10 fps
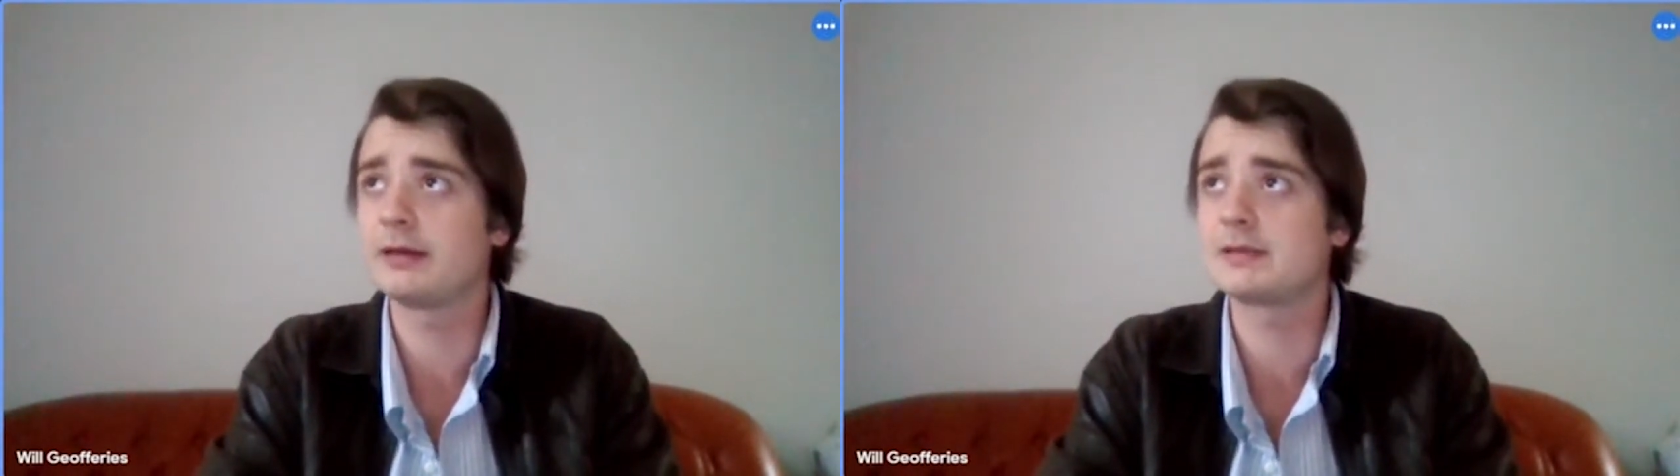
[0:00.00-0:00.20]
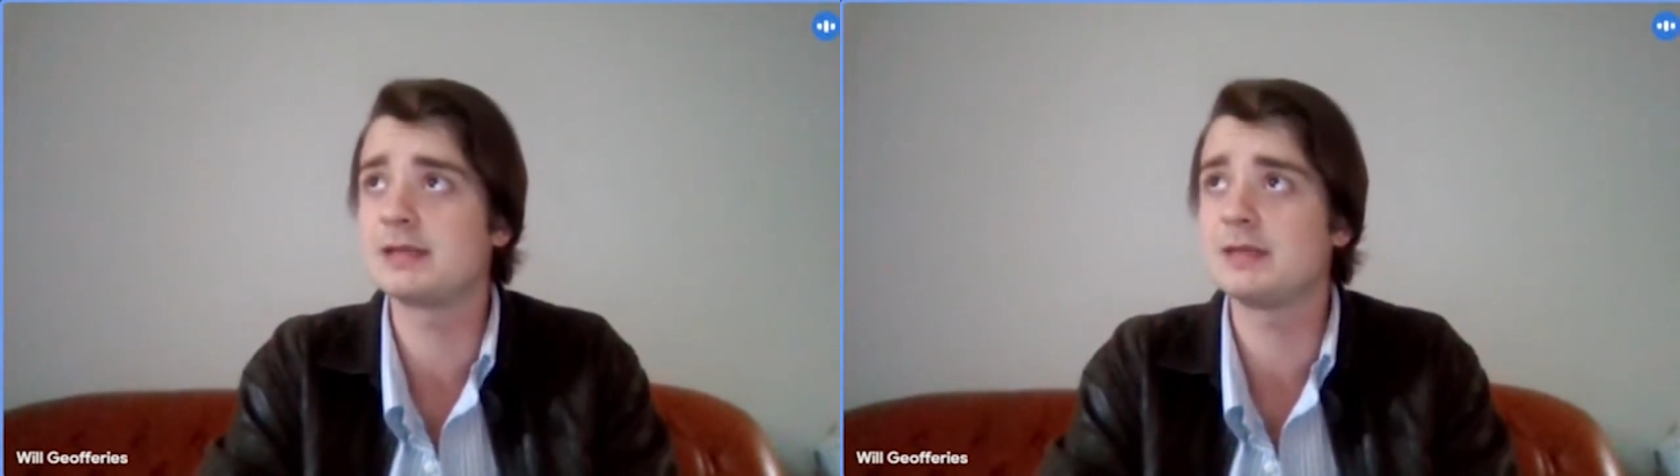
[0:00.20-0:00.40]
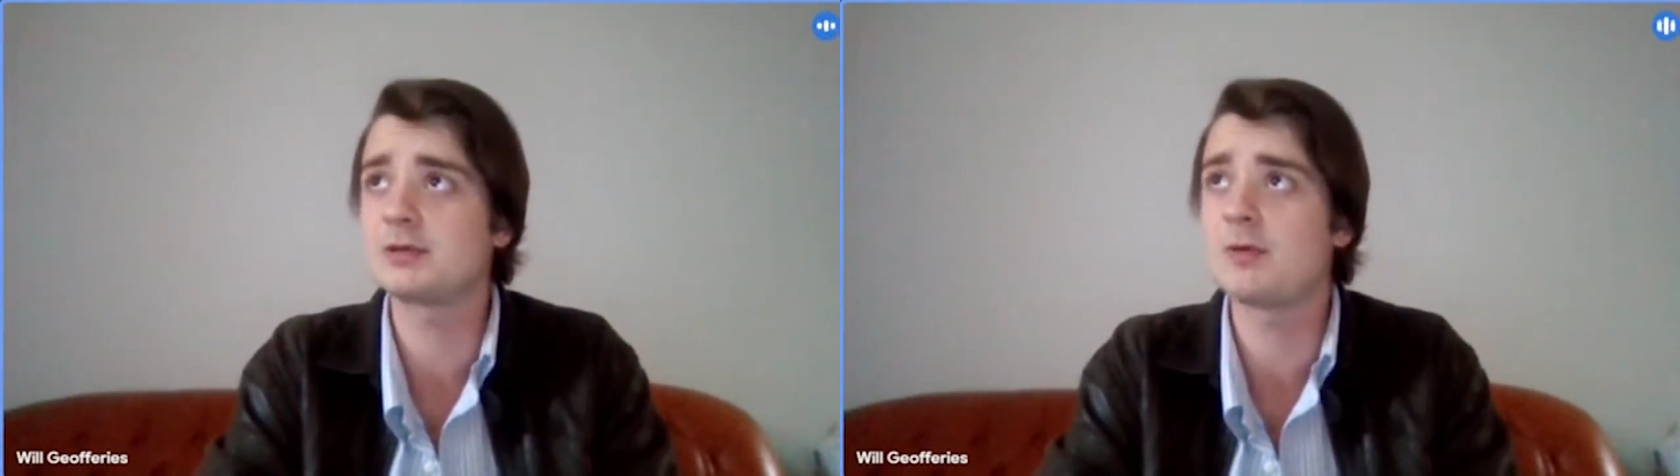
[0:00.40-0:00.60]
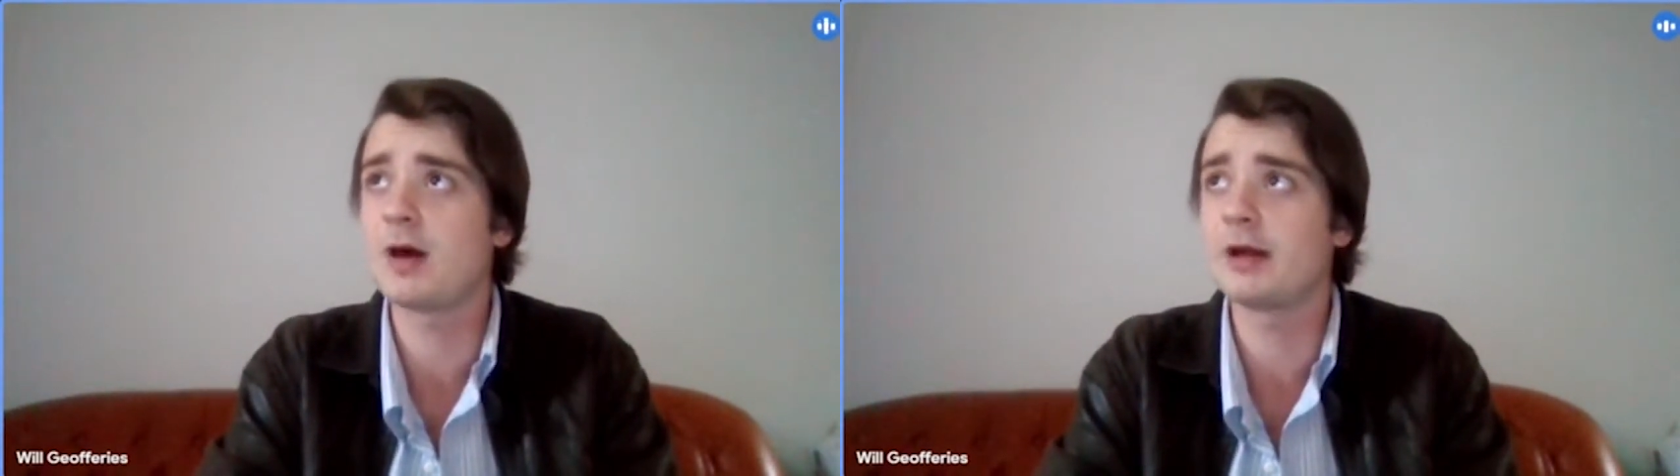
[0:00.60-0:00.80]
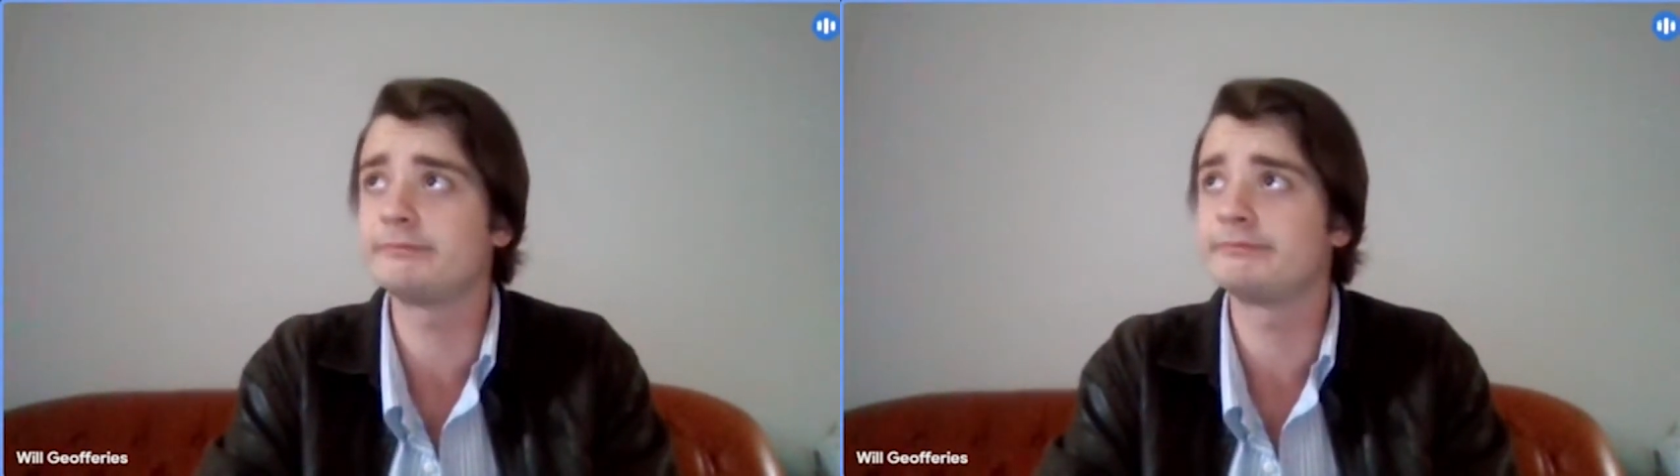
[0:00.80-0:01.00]
It seems
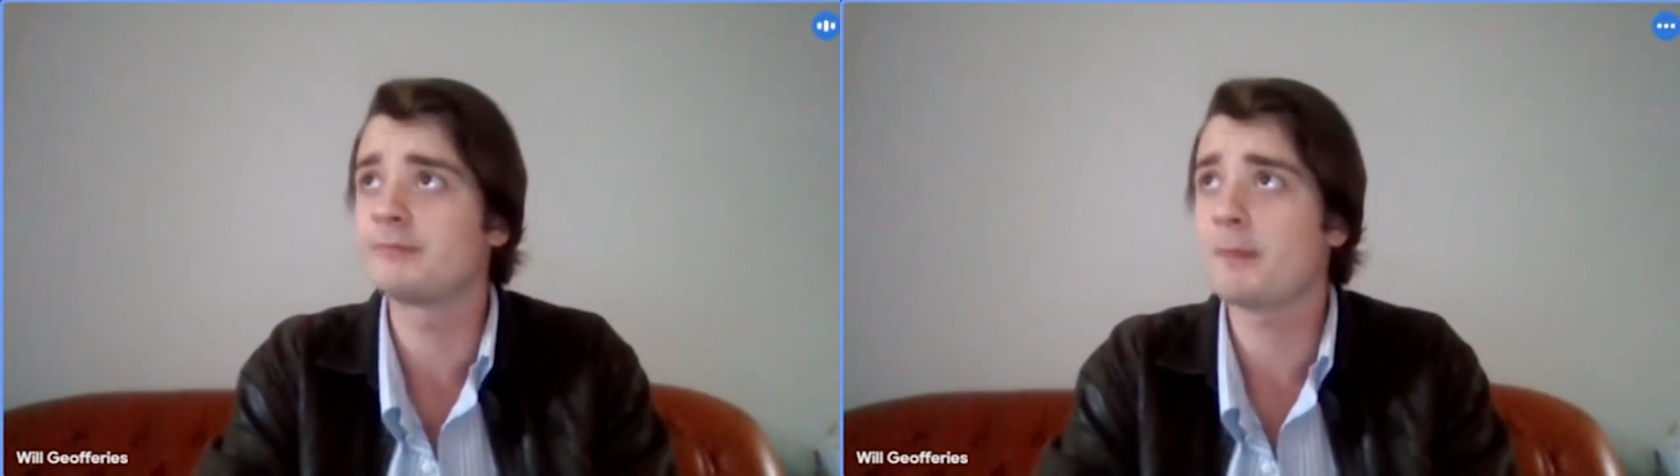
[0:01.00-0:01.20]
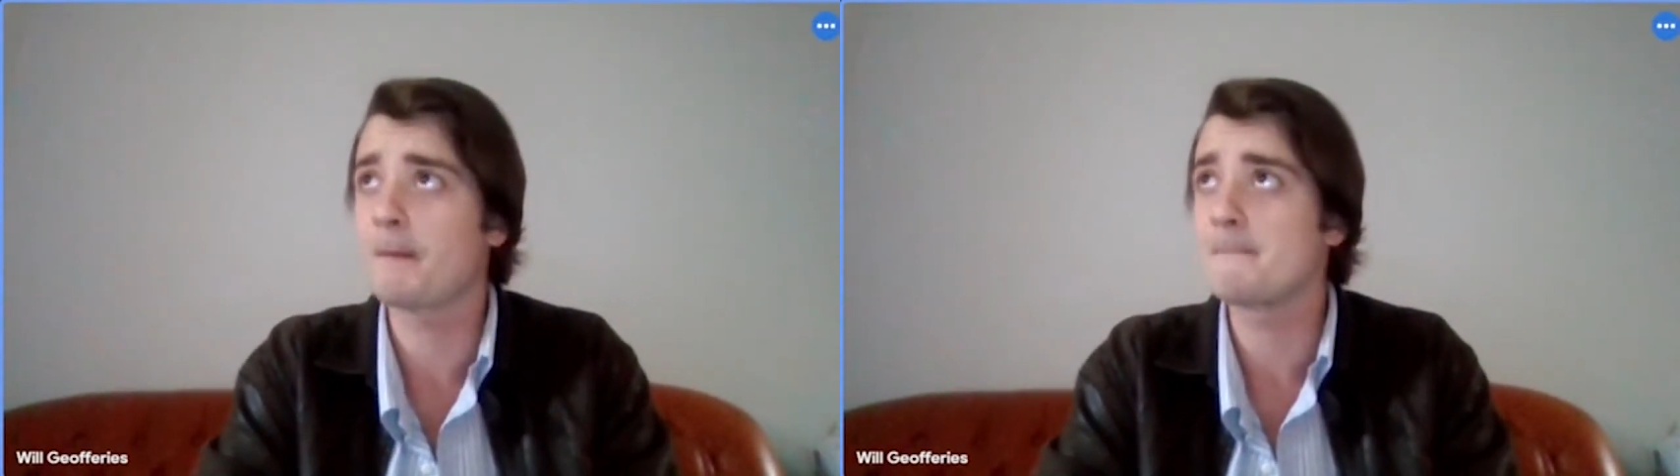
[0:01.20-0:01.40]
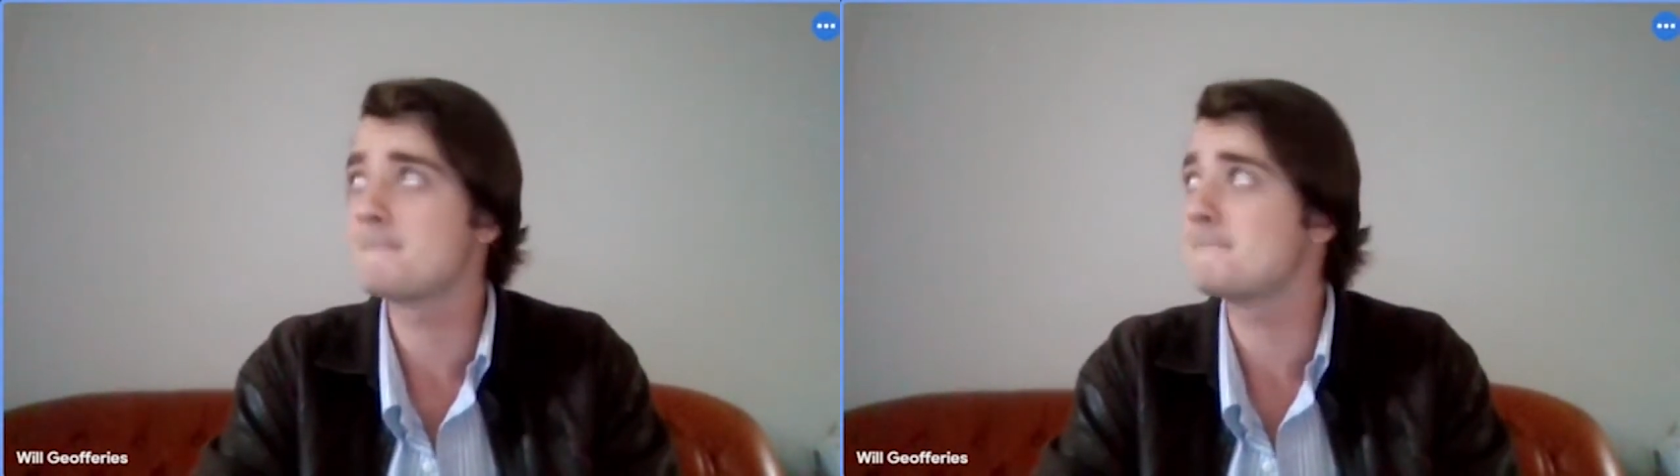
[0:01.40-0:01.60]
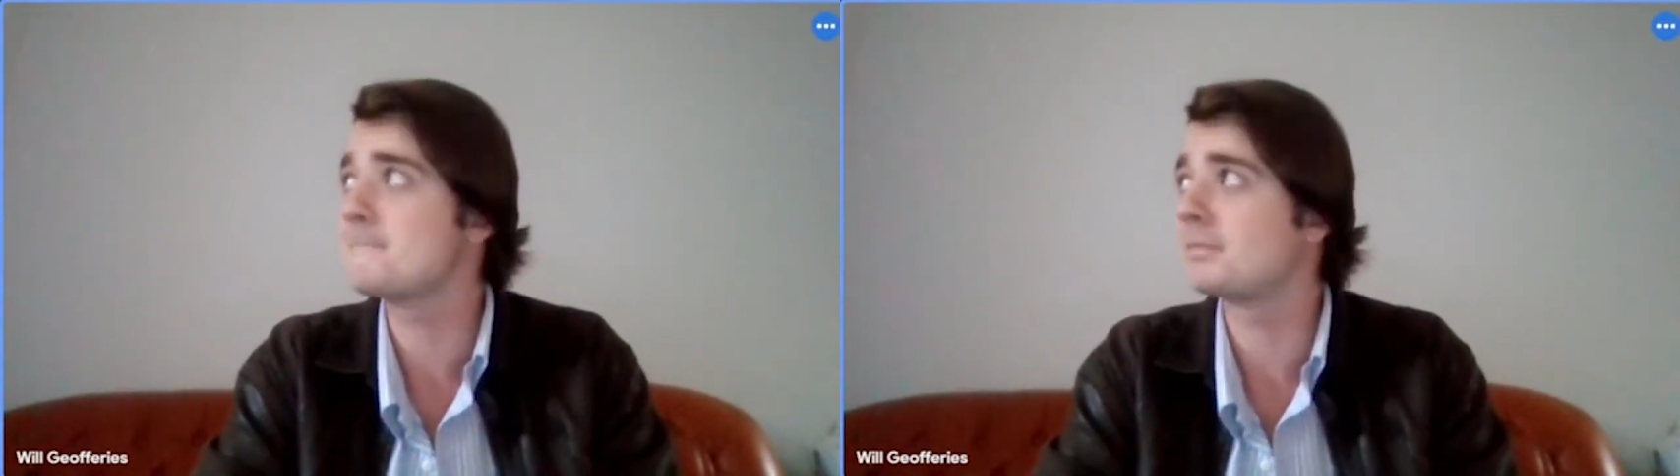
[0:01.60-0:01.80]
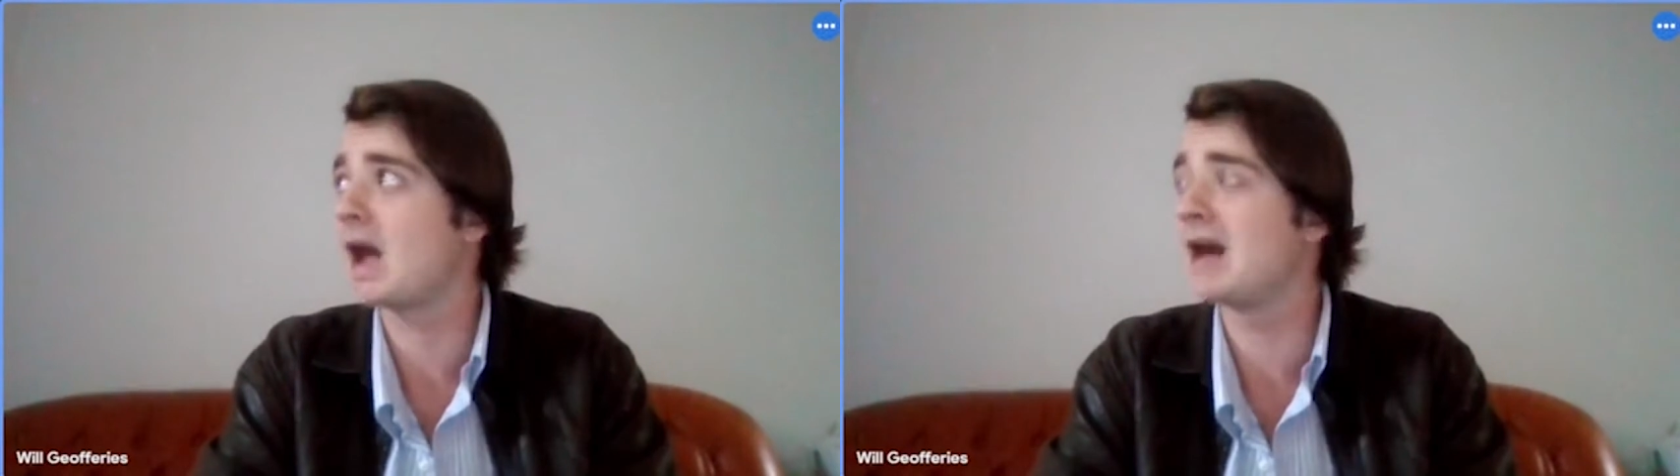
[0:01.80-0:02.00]
quite
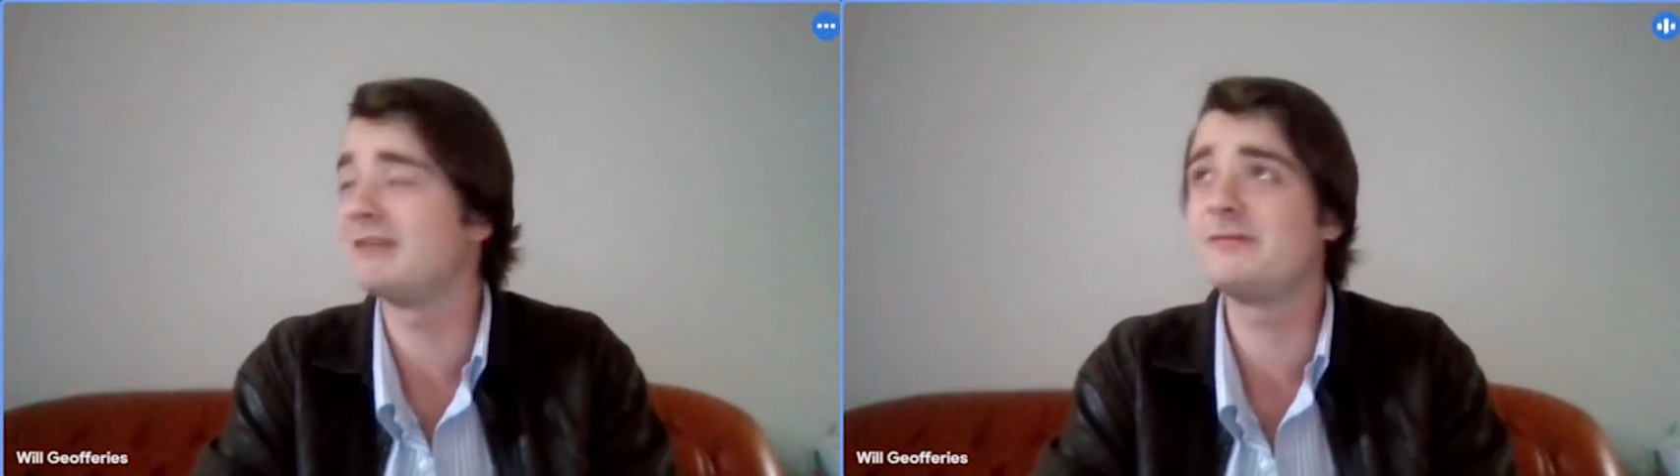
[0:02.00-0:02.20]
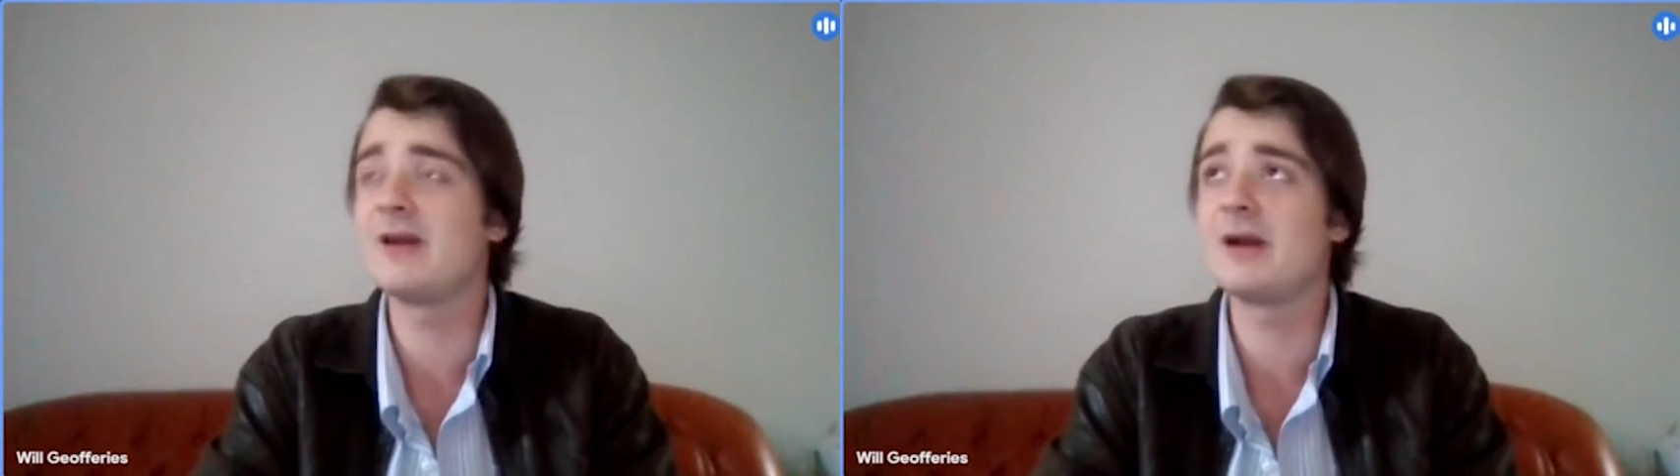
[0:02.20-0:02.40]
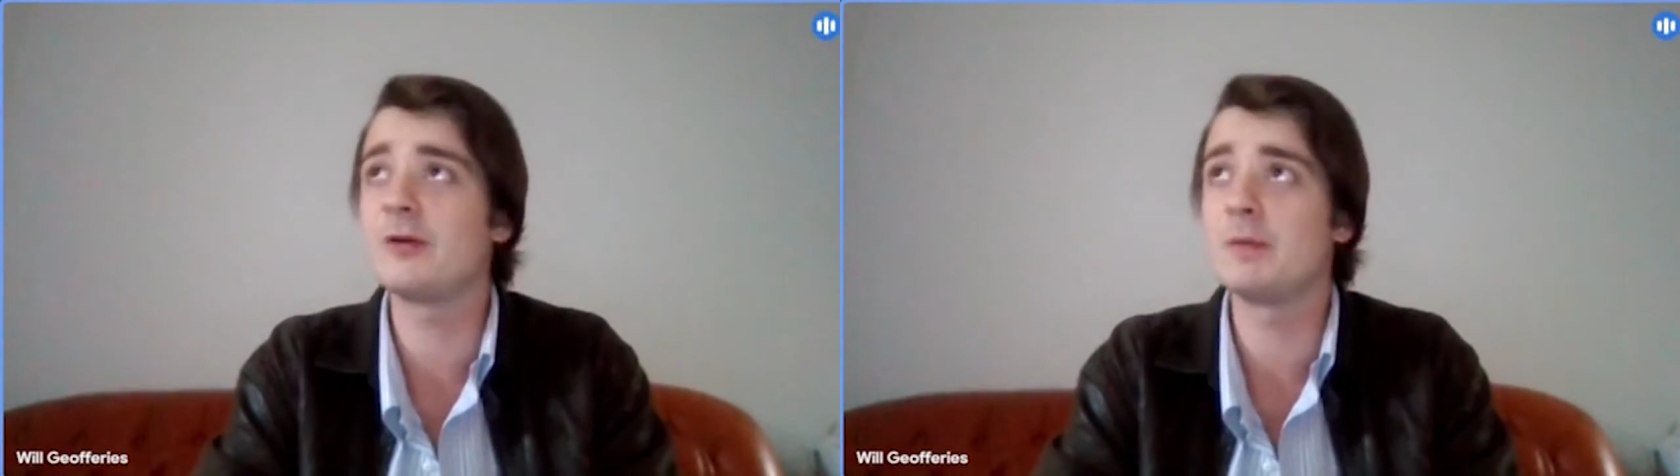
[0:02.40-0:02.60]
unfair